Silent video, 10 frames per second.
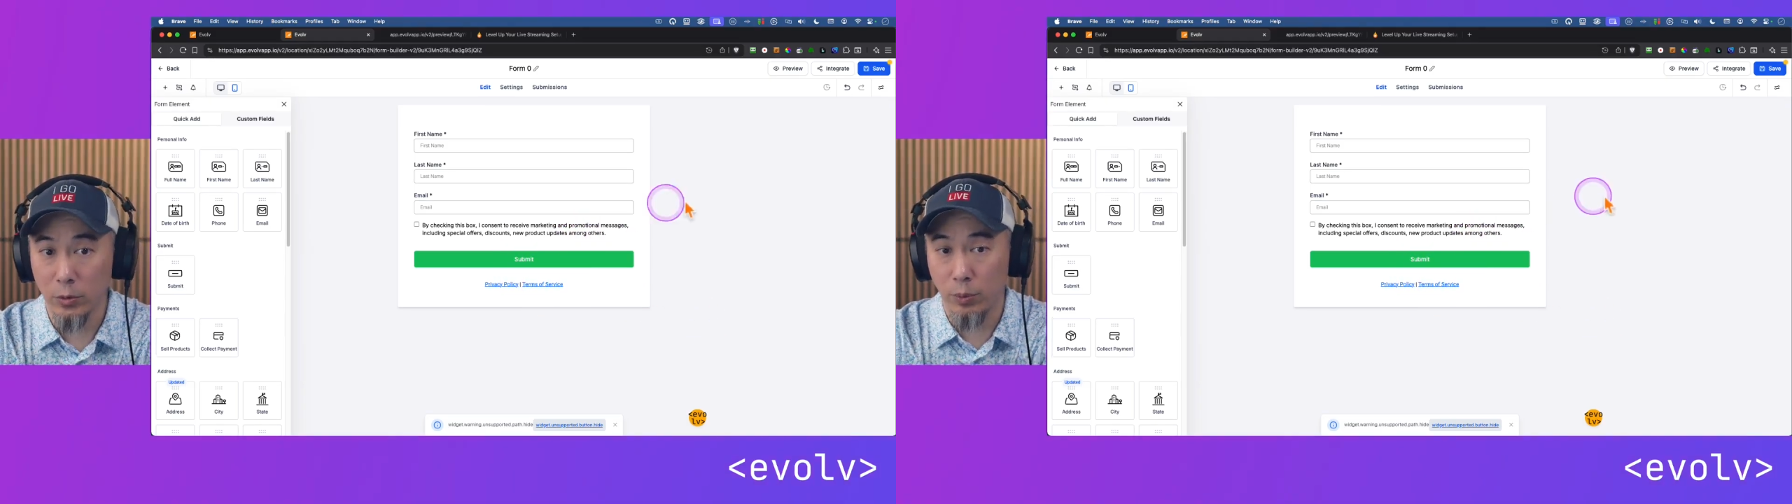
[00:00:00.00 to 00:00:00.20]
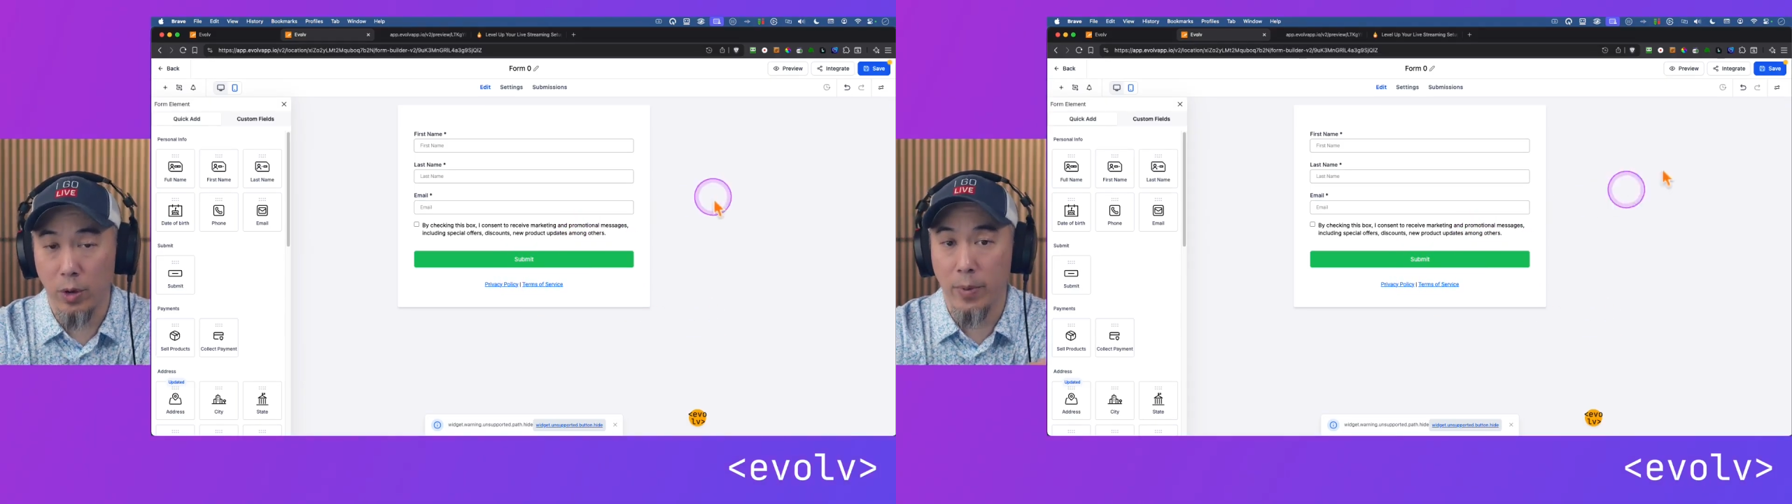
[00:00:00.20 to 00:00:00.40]

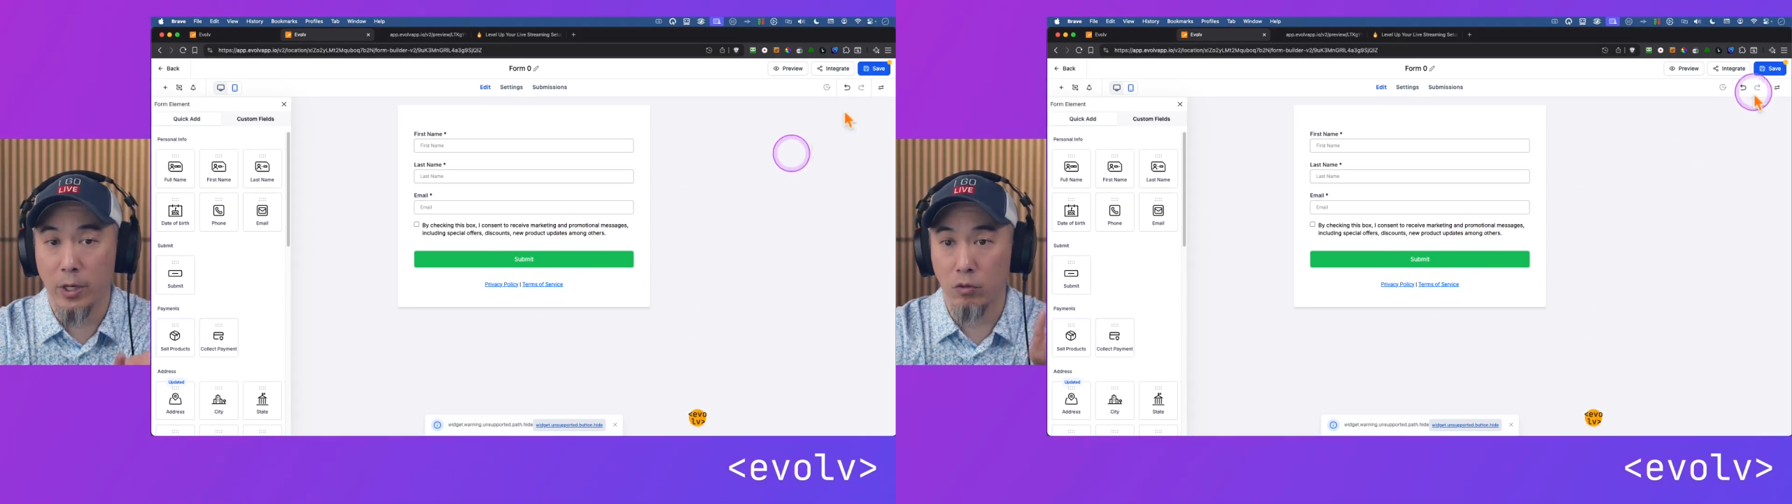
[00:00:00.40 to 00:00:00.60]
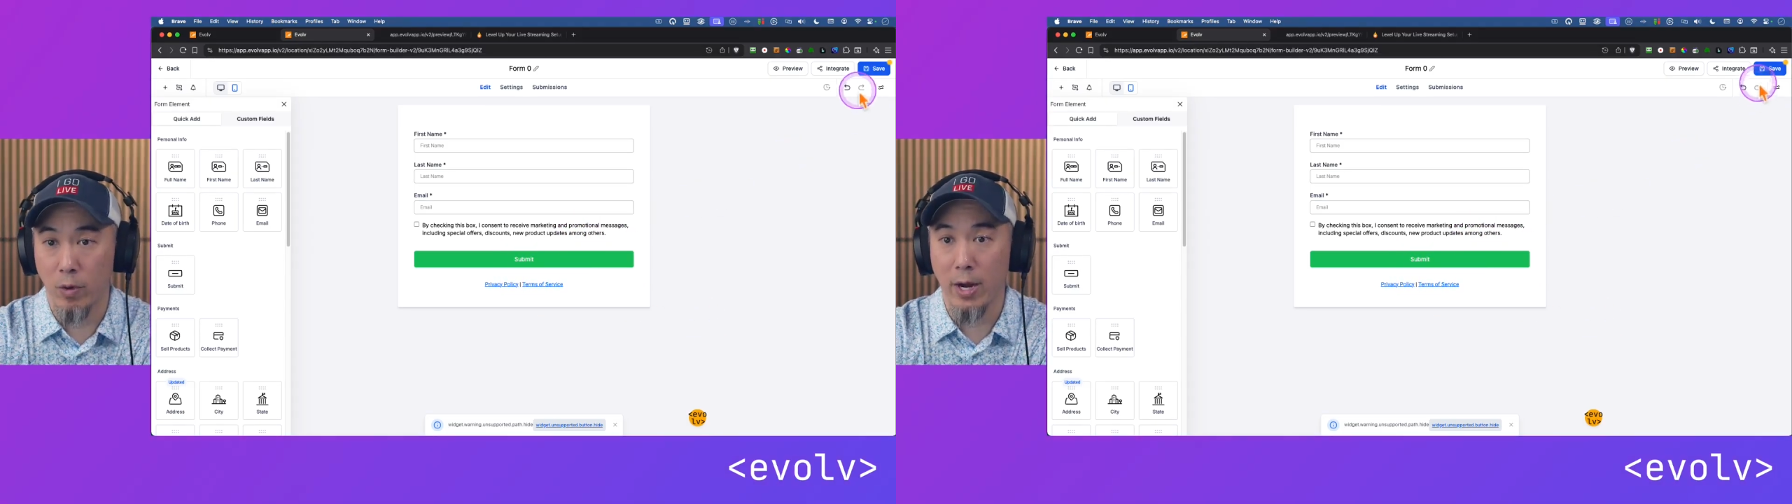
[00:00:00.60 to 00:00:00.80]
is pretty
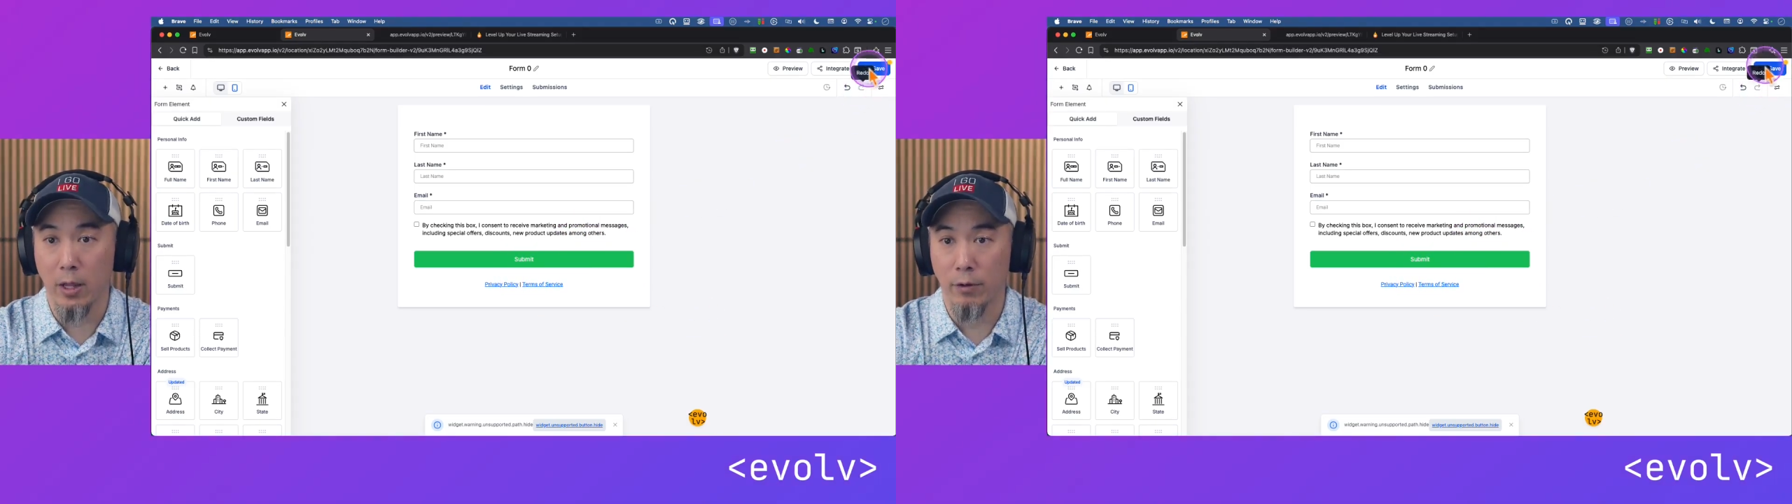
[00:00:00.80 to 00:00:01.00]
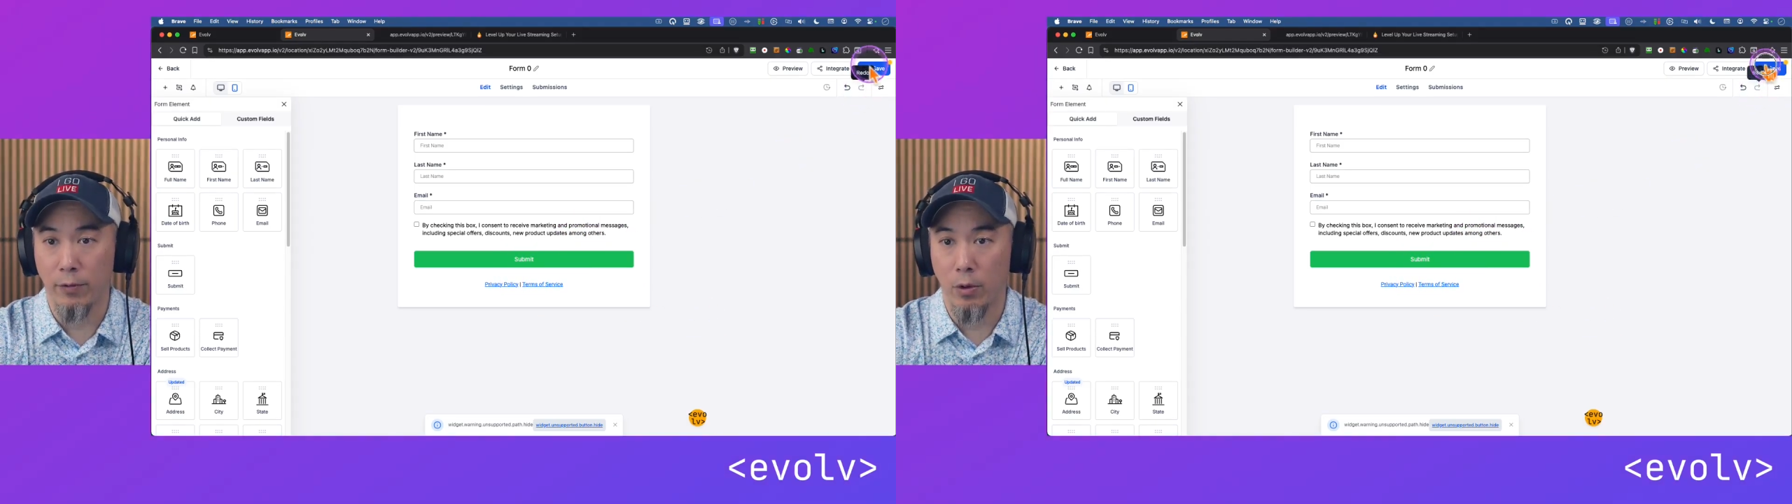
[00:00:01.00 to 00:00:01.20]
much ready,
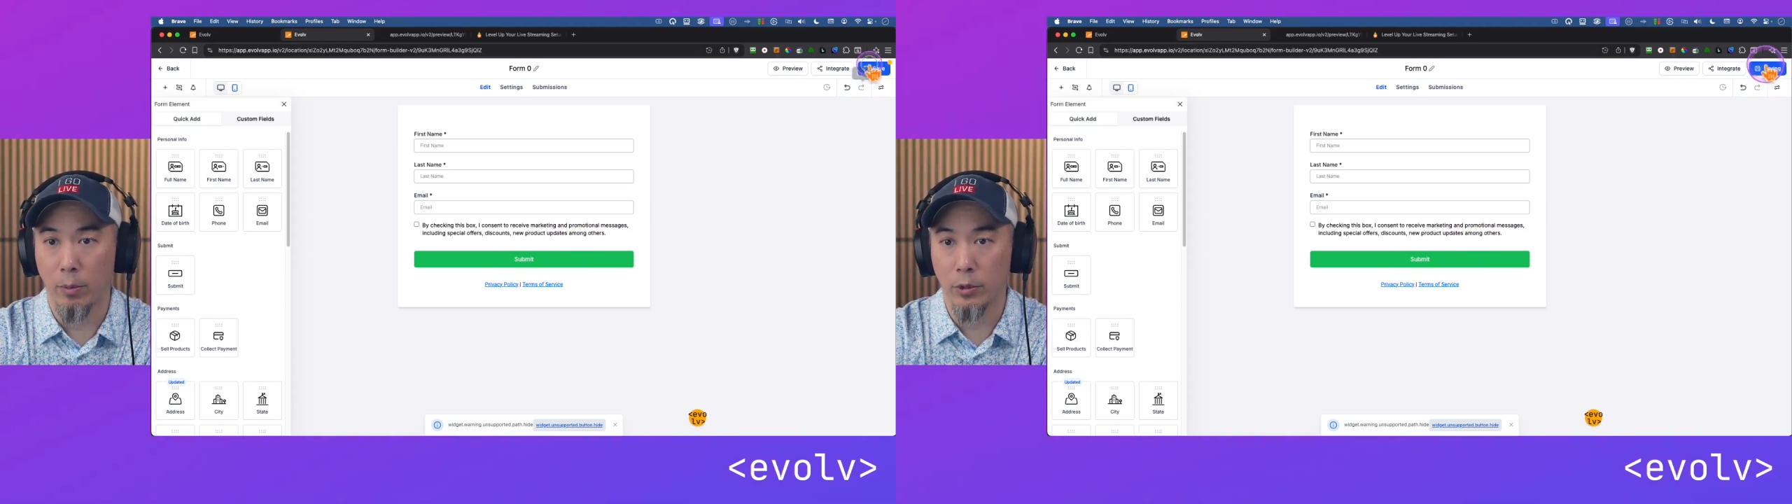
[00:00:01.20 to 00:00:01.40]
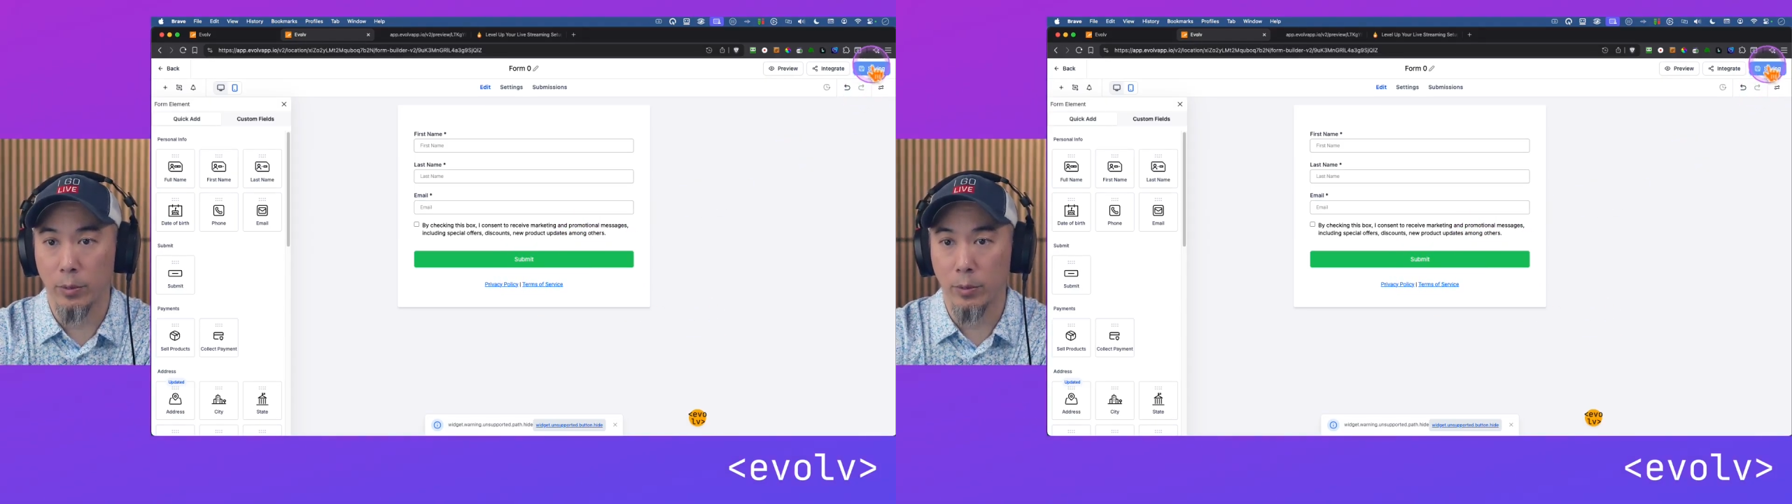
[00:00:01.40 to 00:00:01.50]
the form.